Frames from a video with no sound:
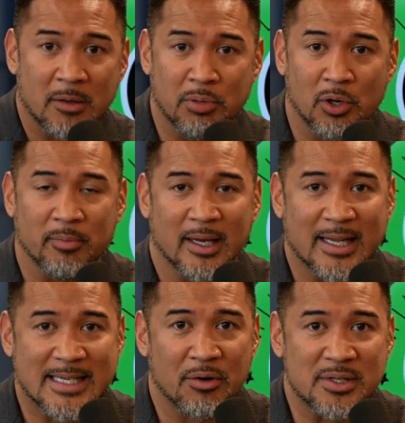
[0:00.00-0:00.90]
Boom. And
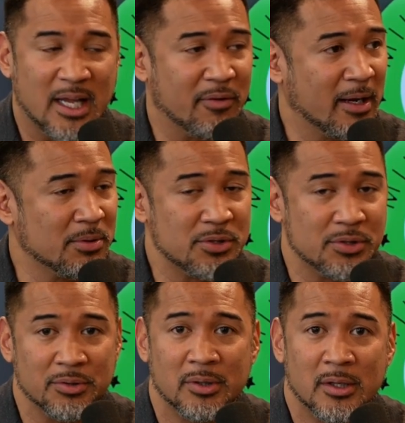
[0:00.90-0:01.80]
that's how I was never able
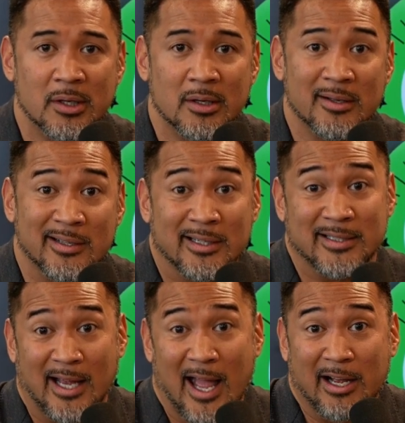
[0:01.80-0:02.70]
to
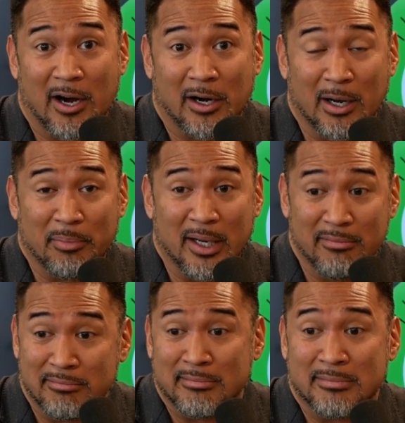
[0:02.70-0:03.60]
say, hey, car company
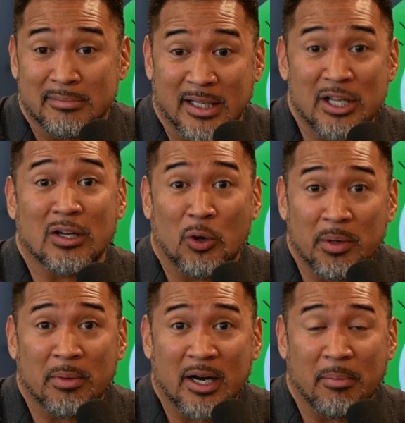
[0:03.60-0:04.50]
can you loan me
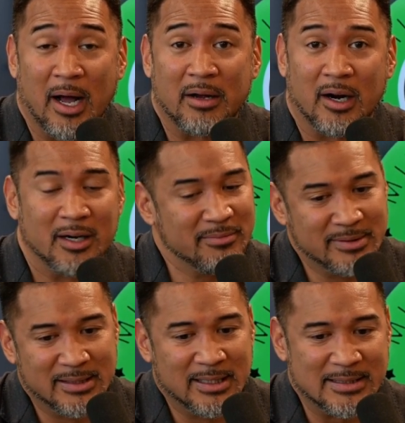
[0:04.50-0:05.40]
money to buy a car?
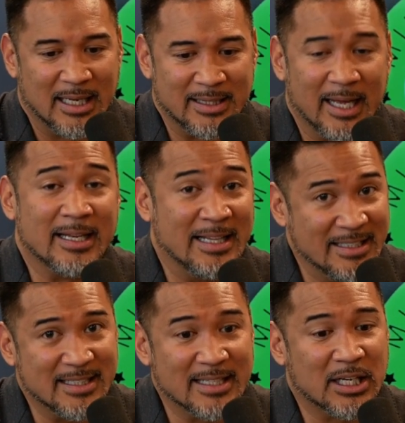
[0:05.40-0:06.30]
It's not that.
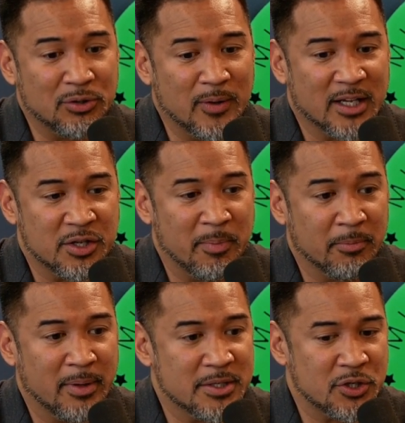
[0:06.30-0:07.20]
These days, I do that to
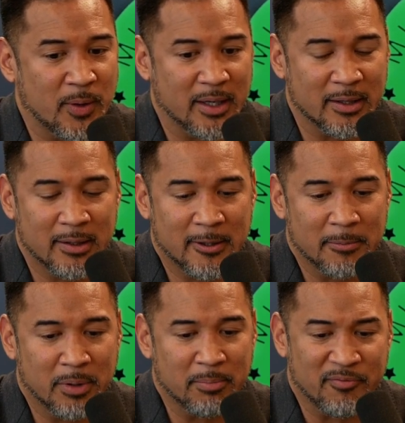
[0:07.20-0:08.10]
build business credit.
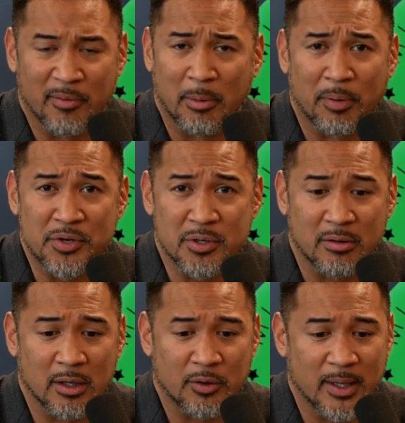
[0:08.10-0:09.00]
But from a
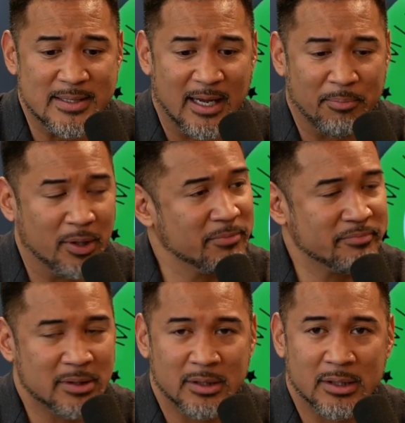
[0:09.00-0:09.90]
personal uh, credit standpoint,
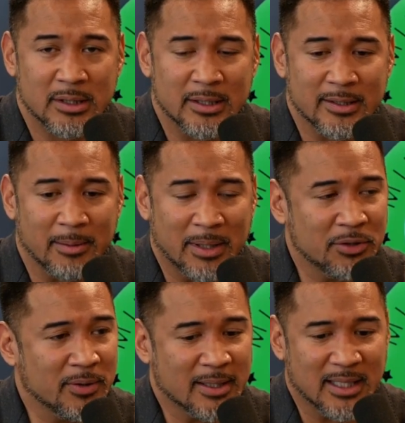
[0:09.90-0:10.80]
I'm not
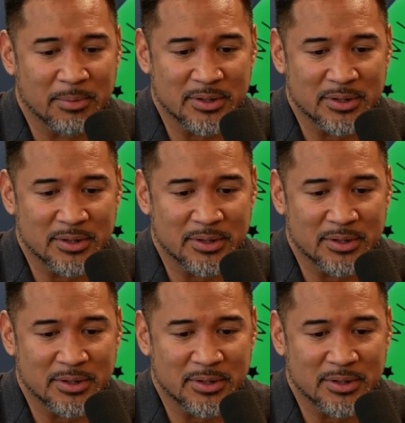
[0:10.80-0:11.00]
doing that type of